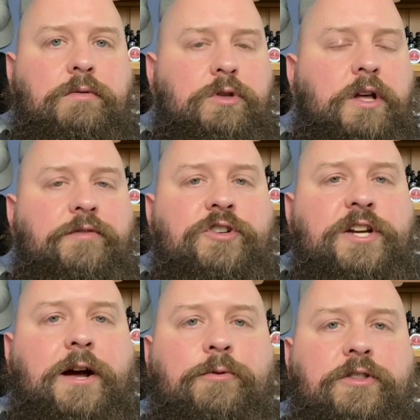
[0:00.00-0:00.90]
We'd love to
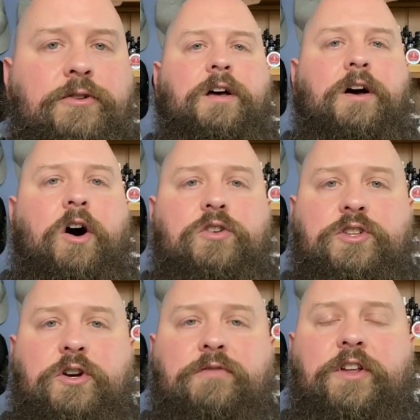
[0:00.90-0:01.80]
chat with you.
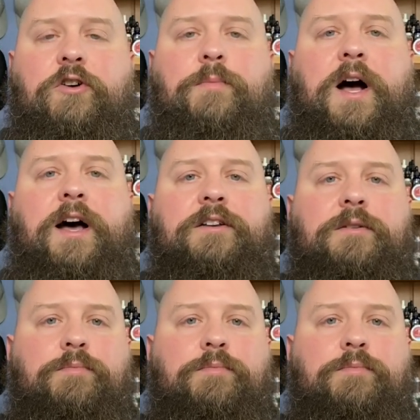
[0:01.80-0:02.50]
Also, if you don't mind,